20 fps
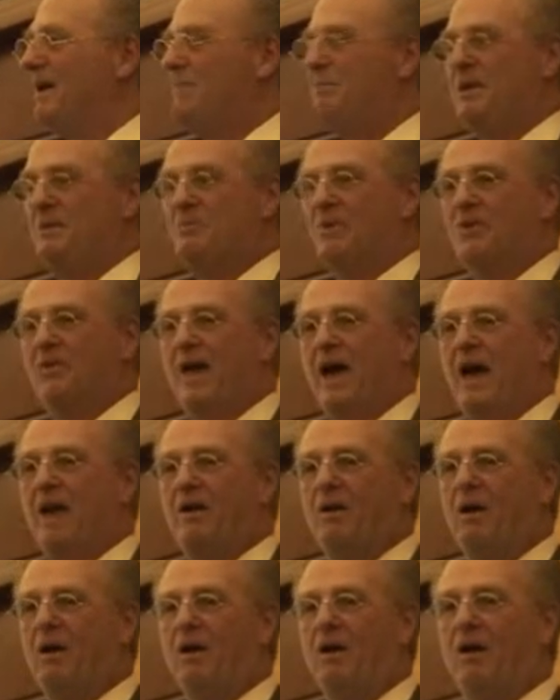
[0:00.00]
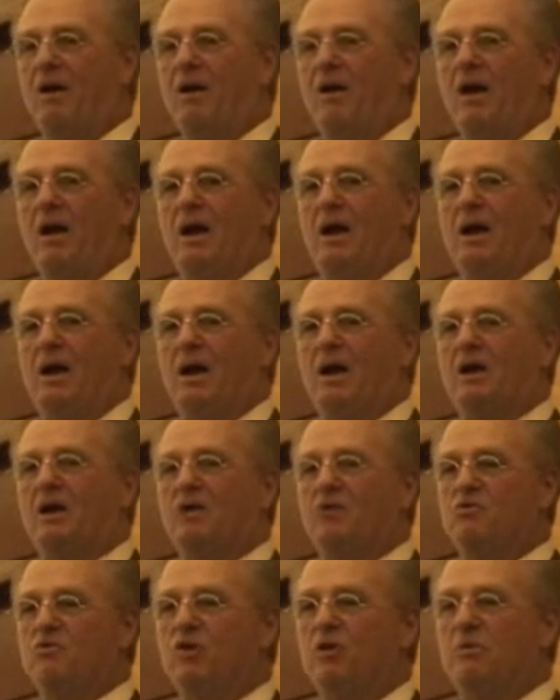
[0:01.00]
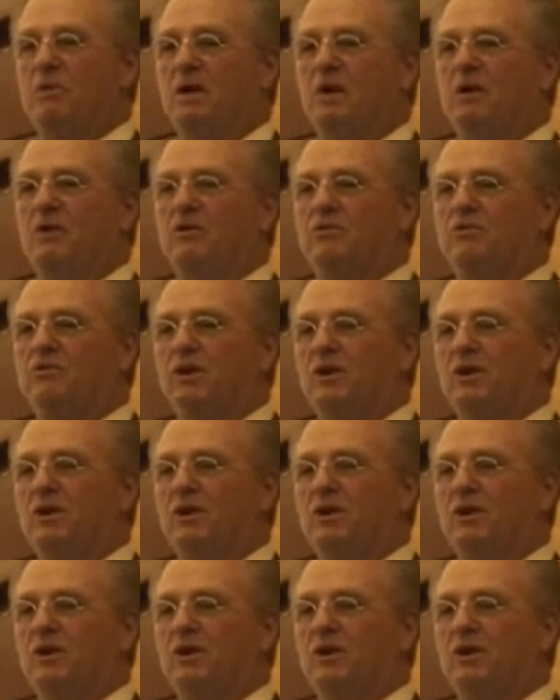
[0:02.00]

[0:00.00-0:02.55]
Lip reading: People that are contributors